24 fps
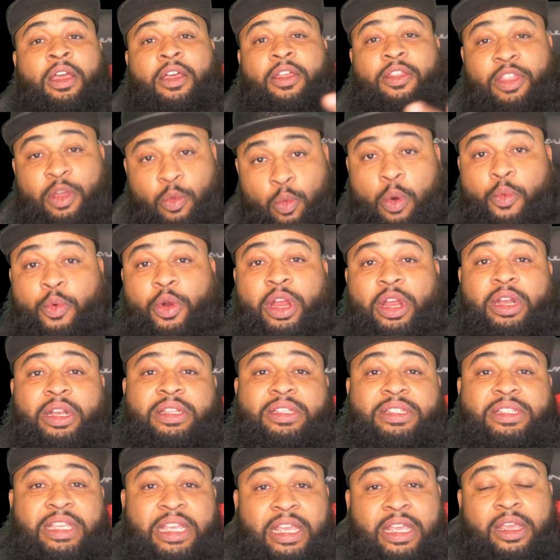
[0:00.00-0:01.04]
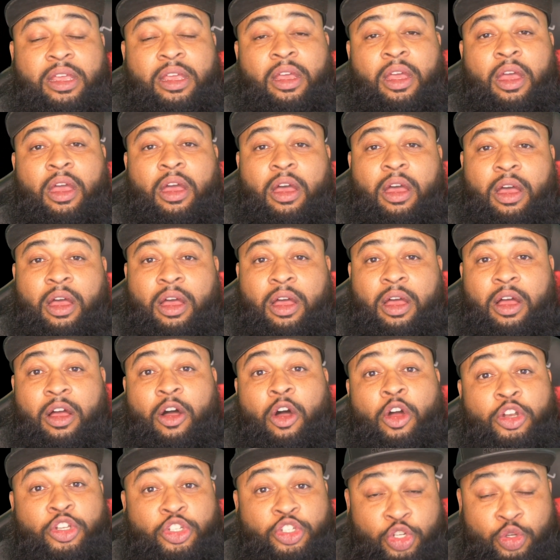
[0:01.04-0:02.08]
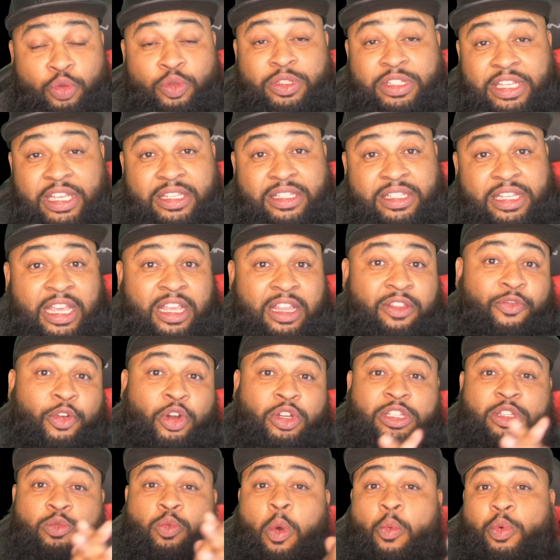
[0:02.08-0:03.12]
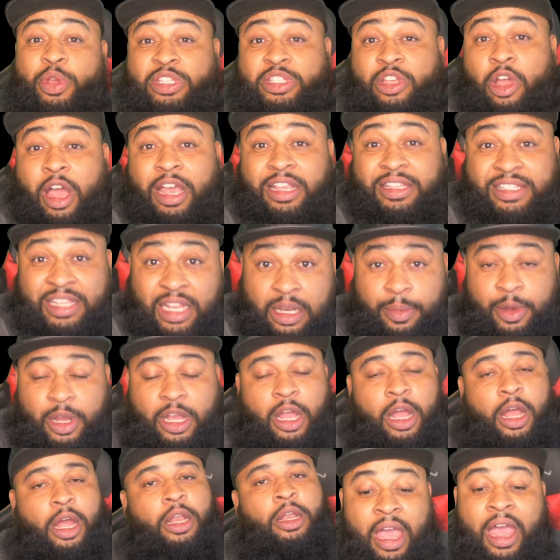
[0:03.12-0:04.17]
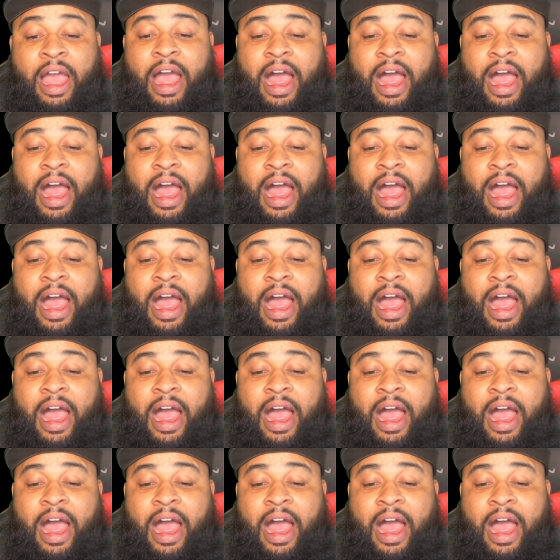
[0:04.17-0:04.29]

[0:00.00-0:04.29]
than what we're going to see uh, on June 16th versus what we saw at CinemaCon.